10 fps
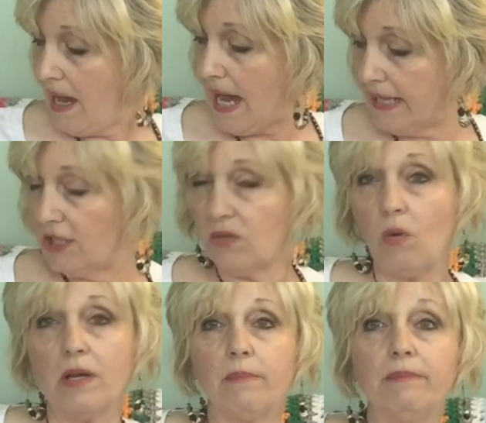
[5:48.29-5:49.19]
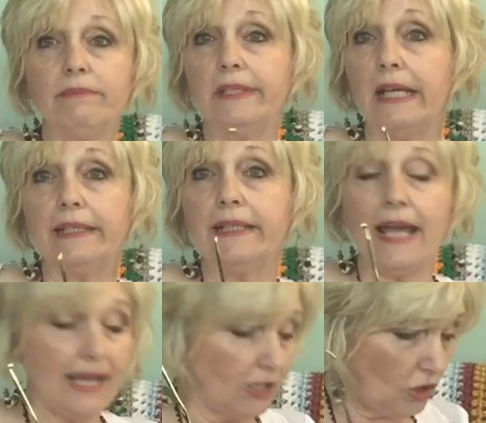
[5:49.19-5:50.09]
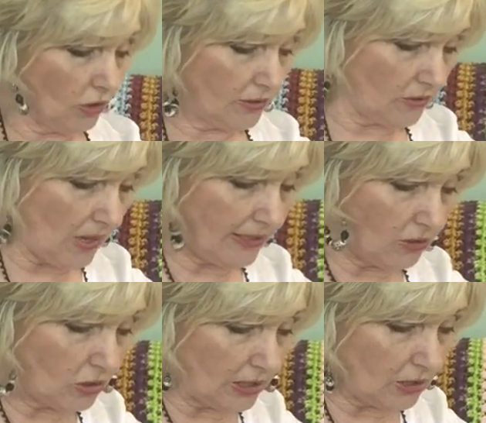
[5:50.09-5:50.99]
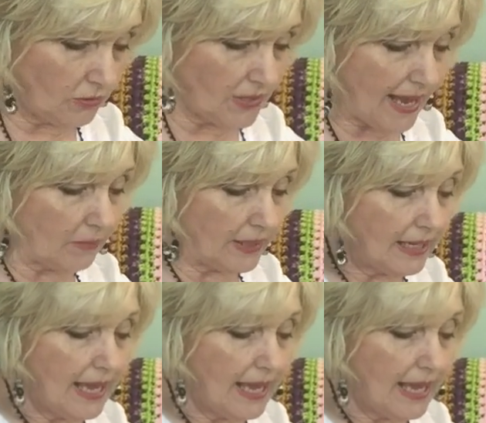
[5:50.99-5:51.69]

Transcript: I just want them done in an H hook, so I usually use that one.